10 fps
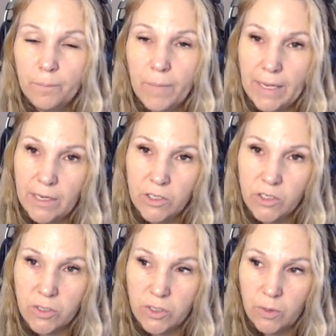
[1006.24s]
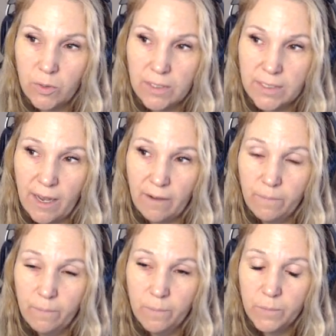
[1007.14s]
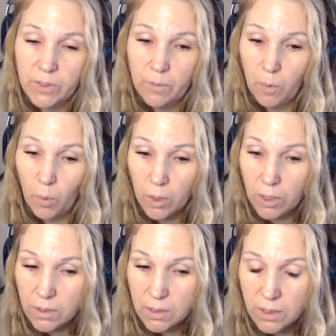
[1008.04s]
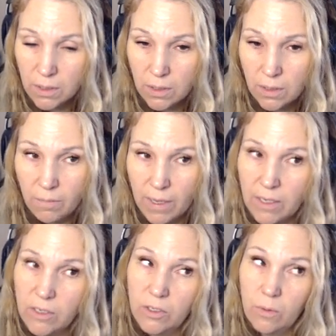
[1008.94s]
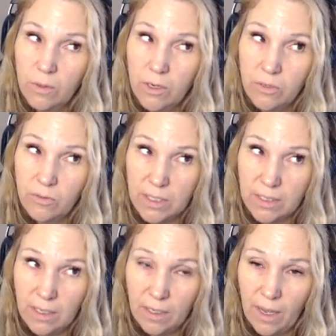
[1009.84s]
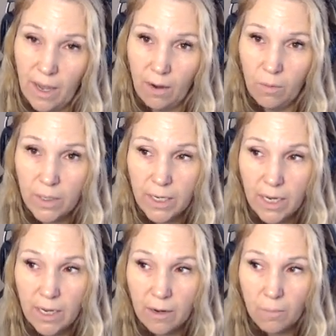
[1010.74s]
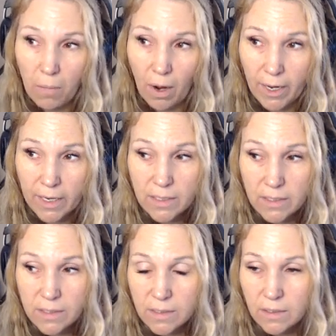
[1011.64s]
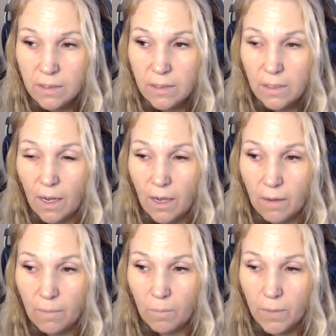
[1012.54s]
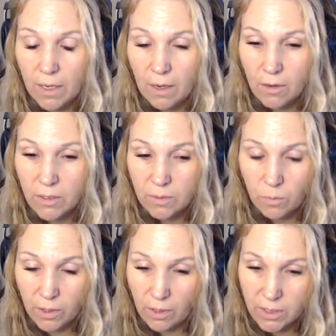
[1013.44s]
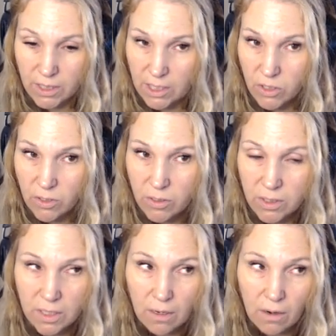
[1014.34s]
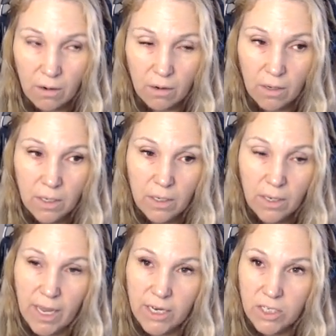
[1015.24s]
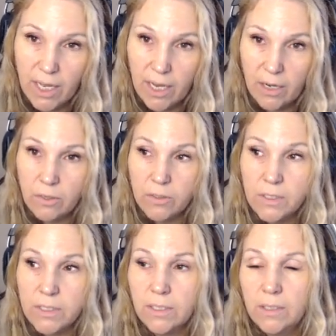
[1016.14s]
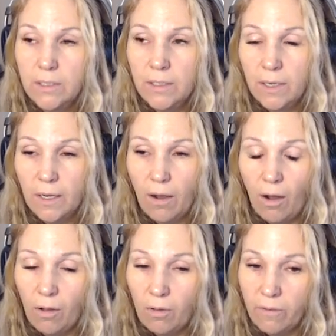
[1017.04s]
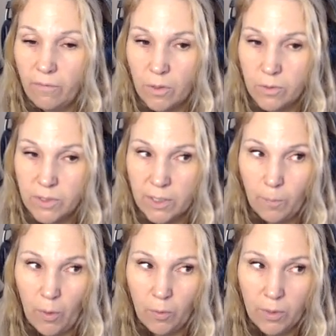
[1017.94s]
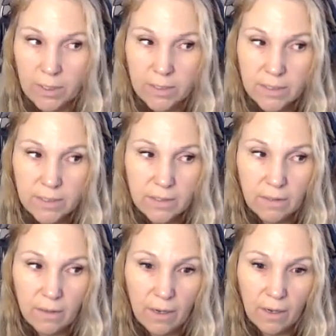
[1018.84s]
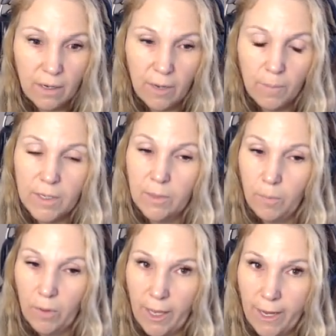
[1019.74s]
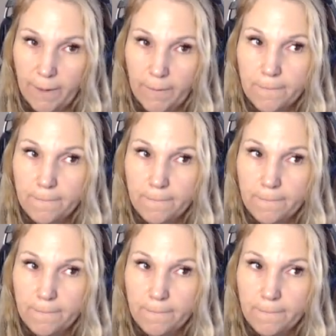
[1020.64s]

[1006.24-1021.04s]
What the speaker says: making sure students have supports, making sure we're addressing equity and bias in our with our teachers and our educators, all of those components come into play.